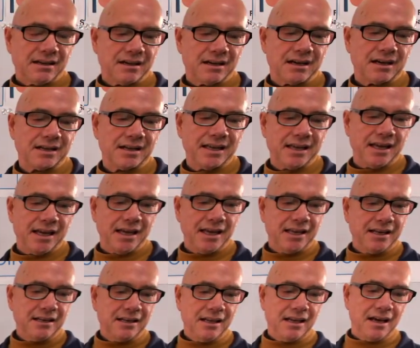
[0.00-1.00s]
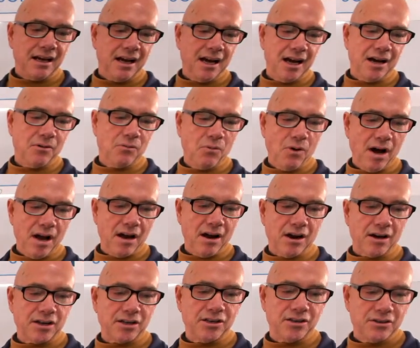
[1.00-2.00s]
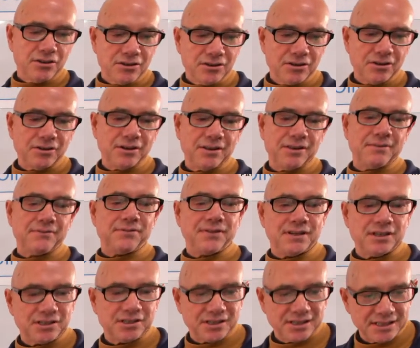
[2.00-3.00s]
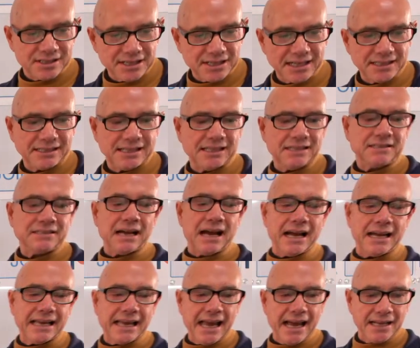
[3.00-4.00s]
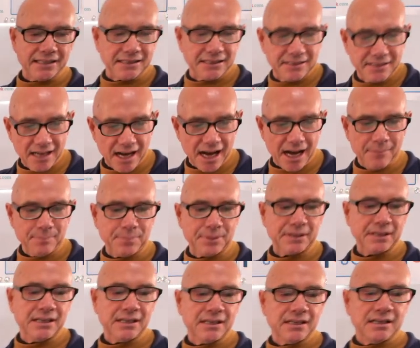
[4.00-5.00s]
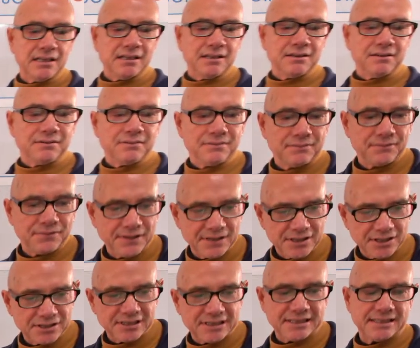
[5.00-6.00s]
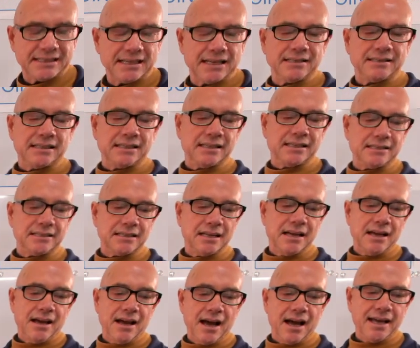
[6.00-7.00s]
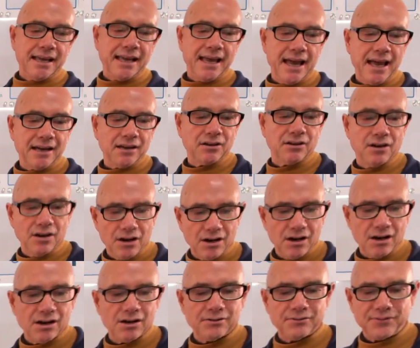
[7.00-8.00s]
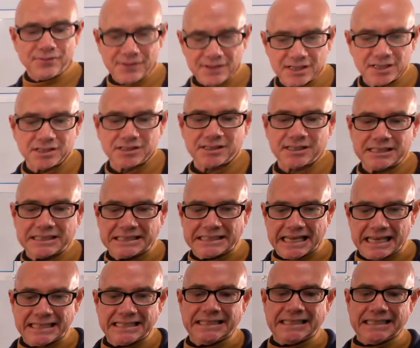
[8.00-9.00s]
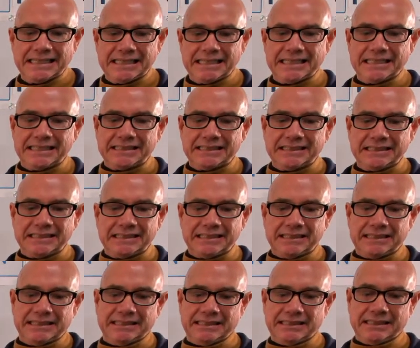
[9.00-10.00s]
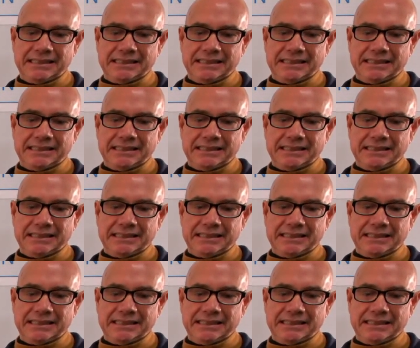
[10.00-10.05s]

Again, uh, why are you? And then finish the sentence. I can't stop finish the sentence. I can't go, finish the sentence.